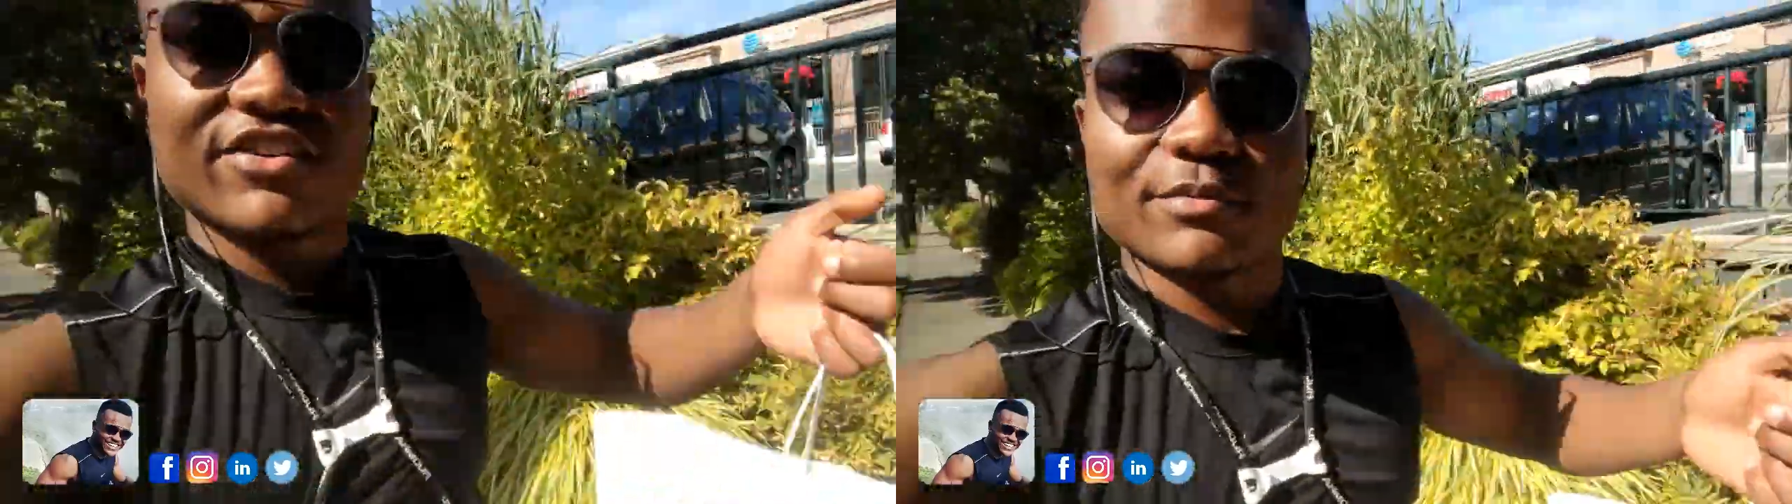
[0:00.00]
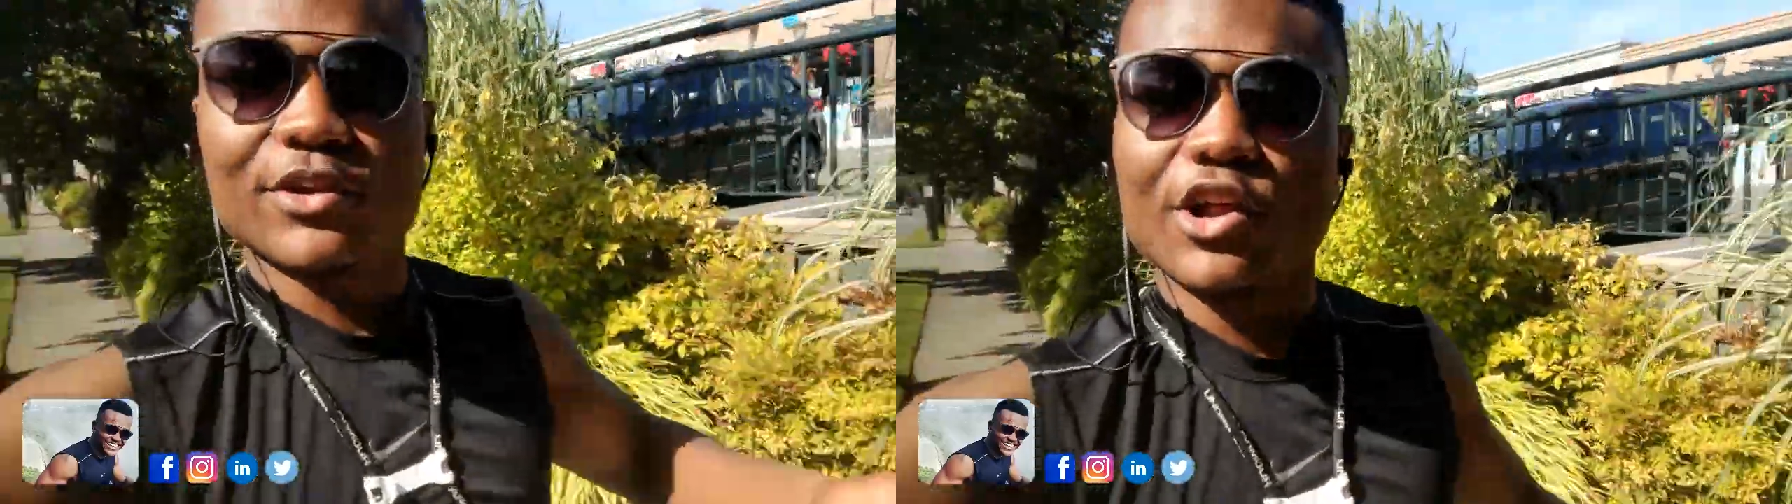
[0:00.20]

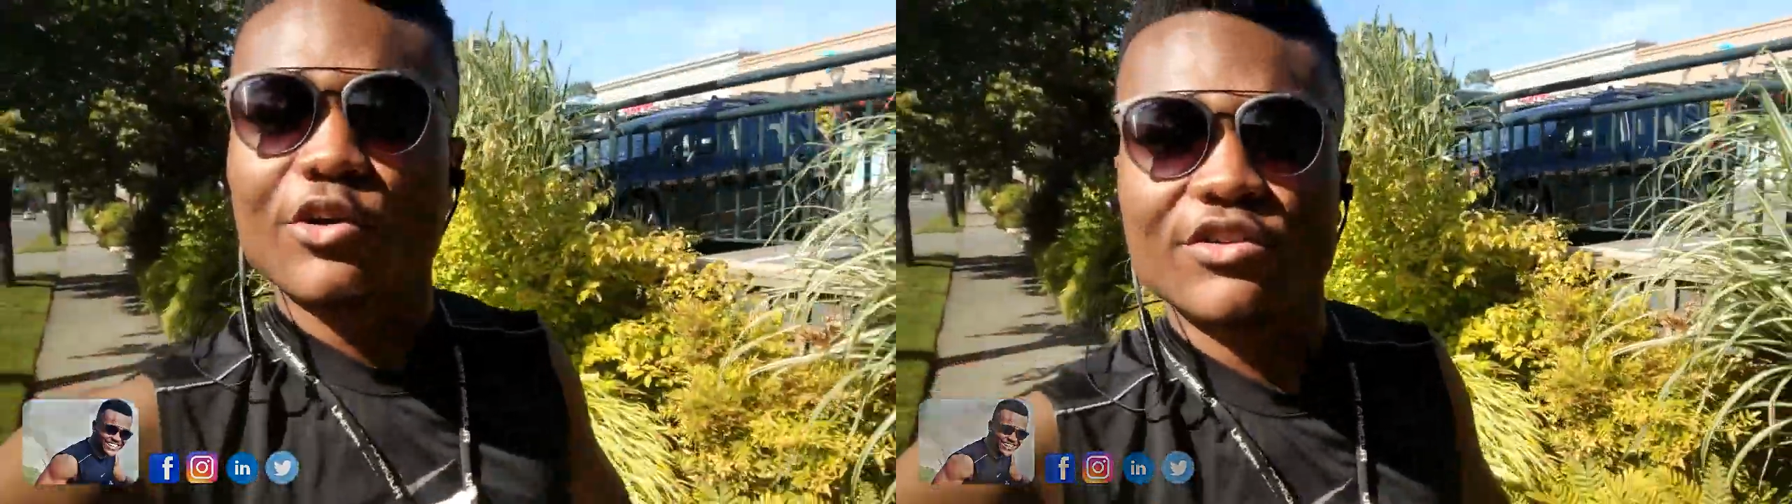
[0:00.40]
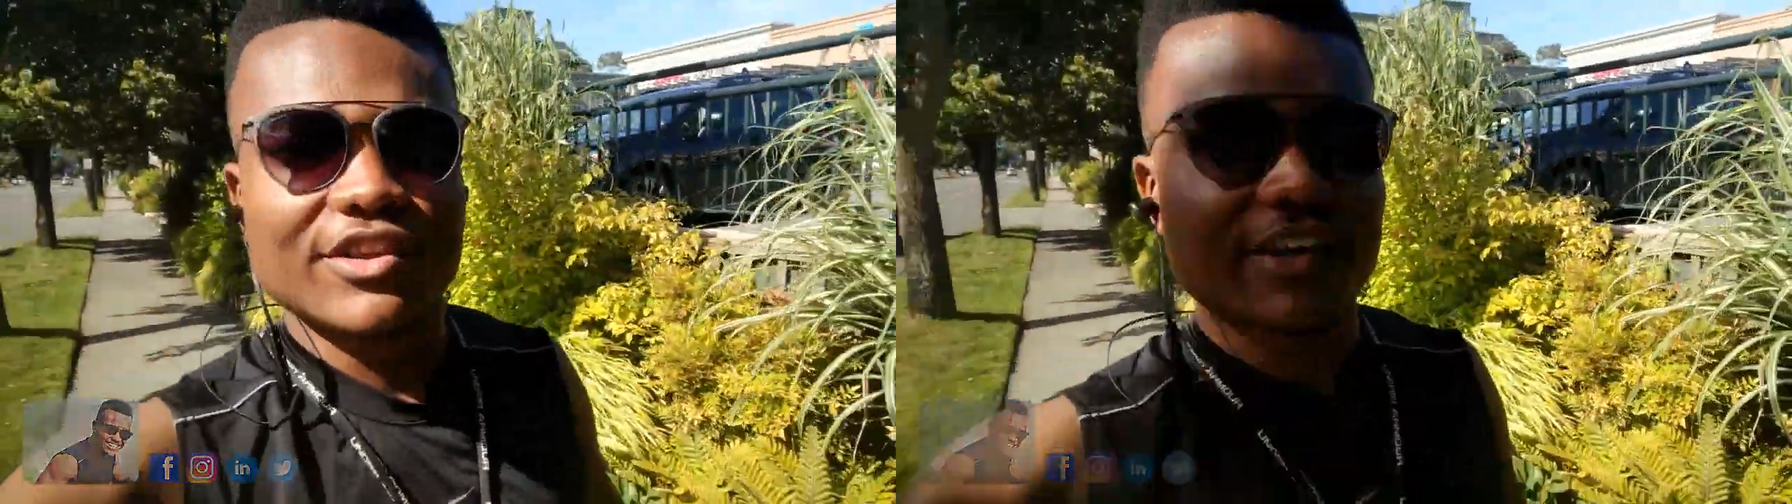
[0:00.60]

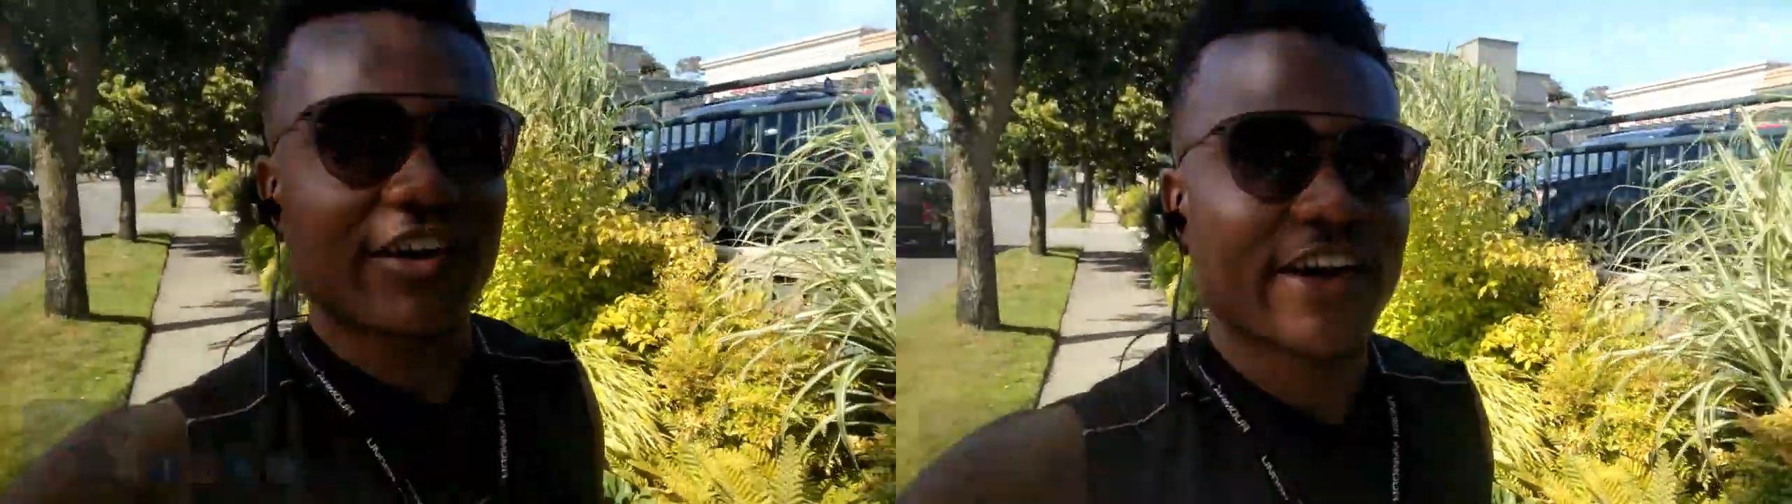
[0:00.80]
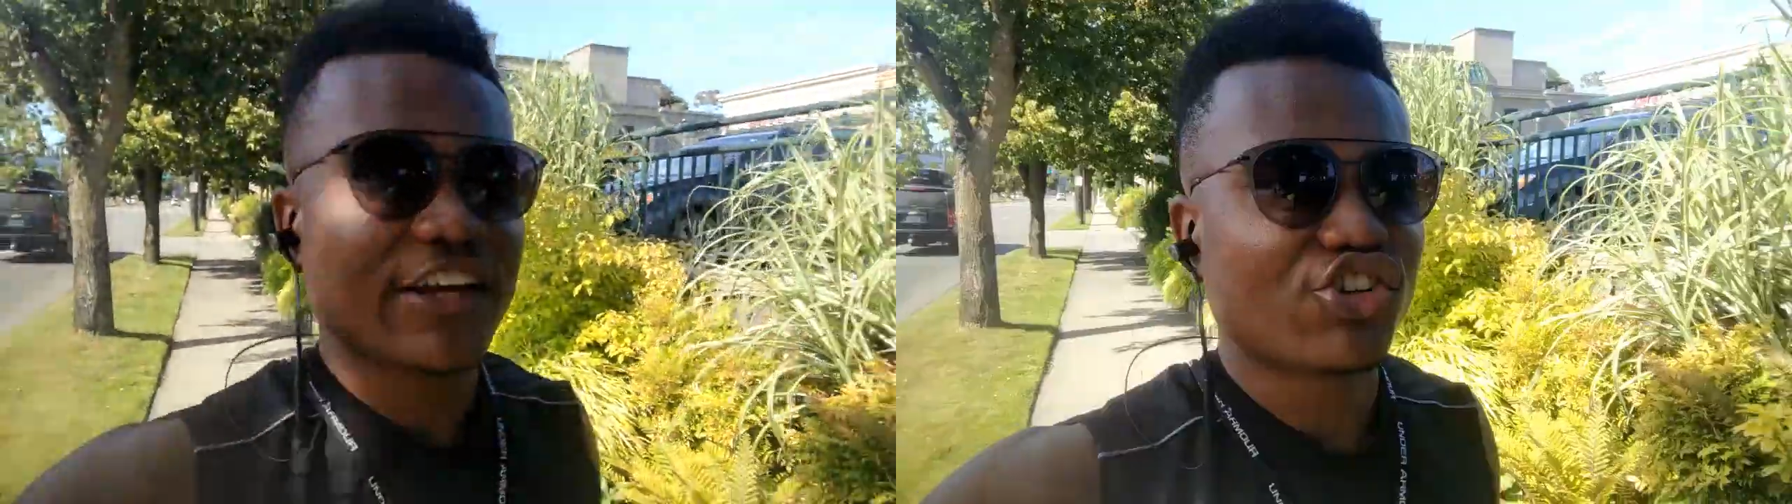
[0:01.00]
clothes
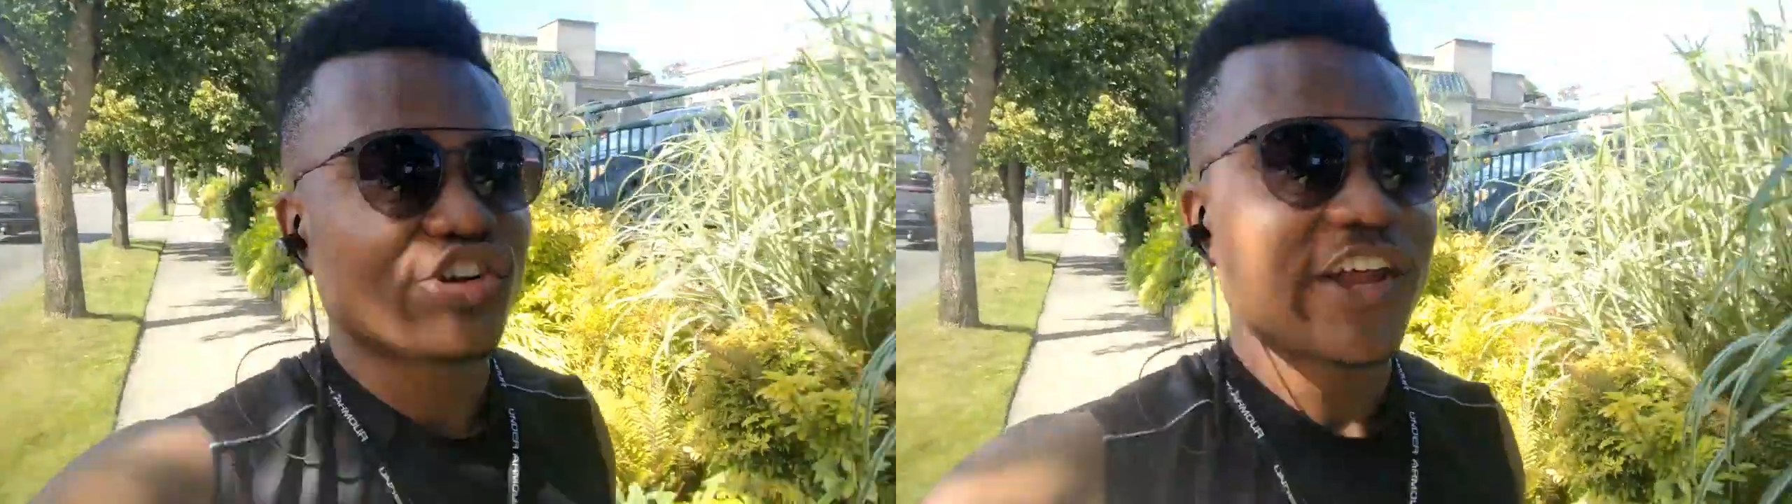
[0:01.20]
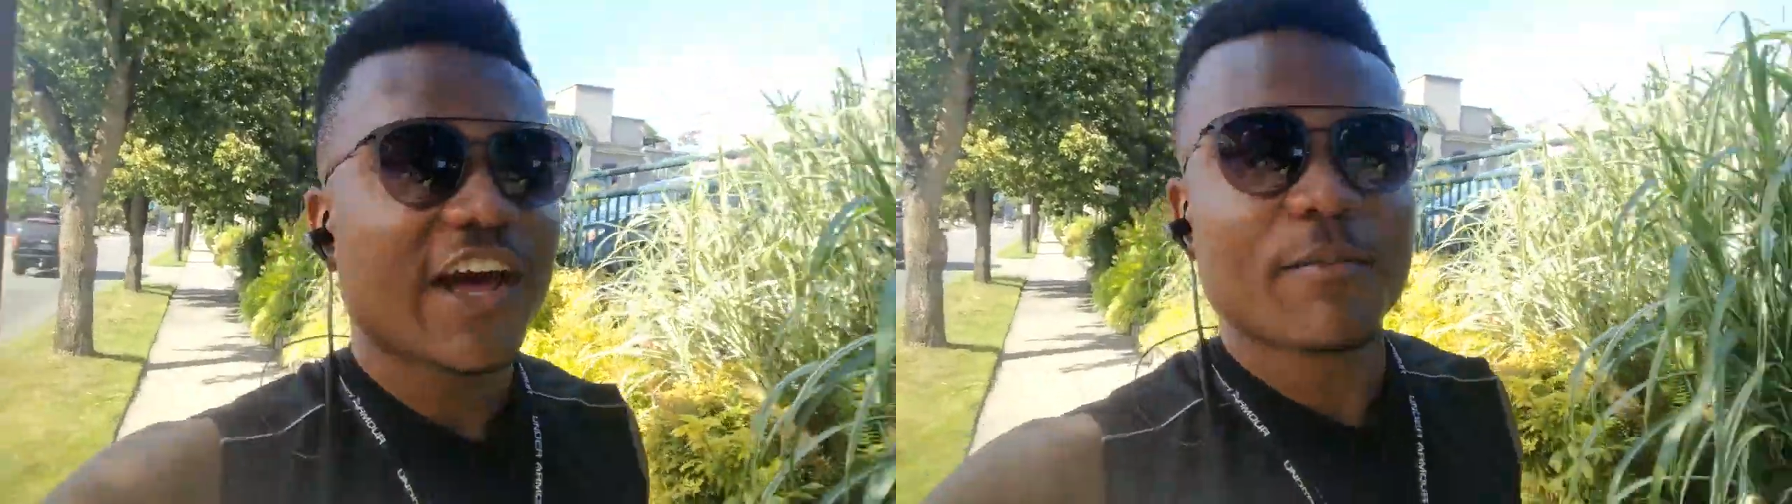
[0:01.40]
here,
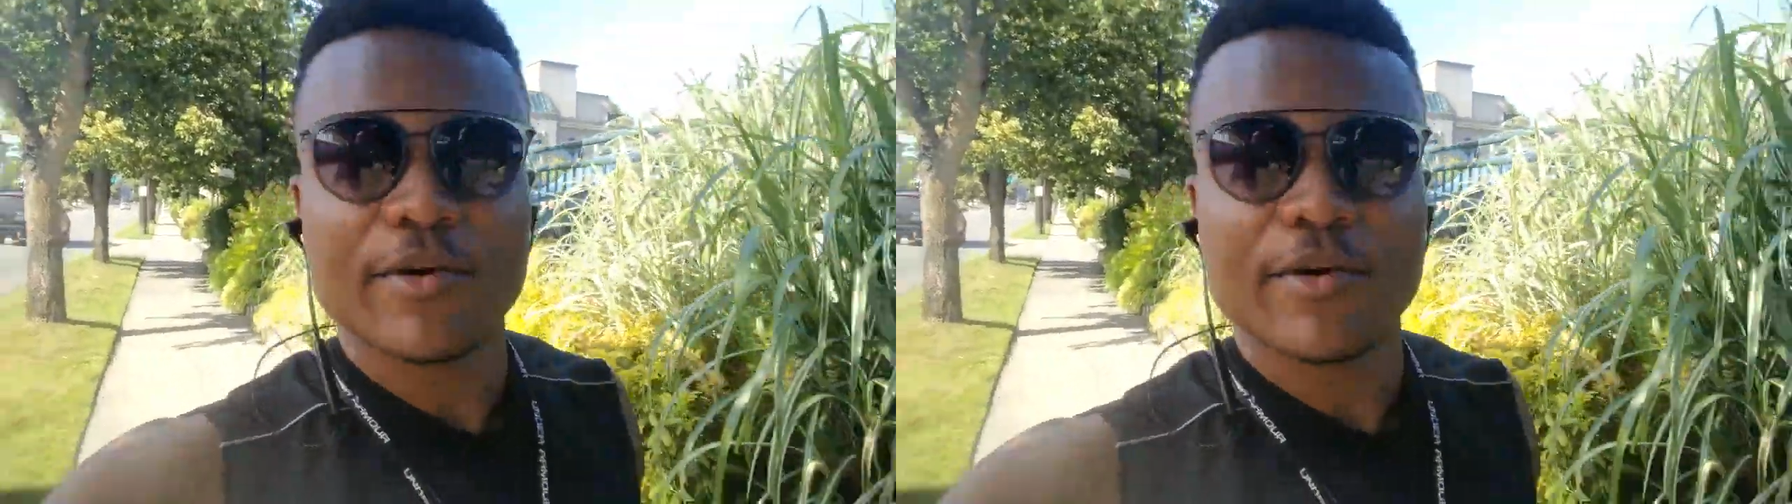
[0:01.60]
H&M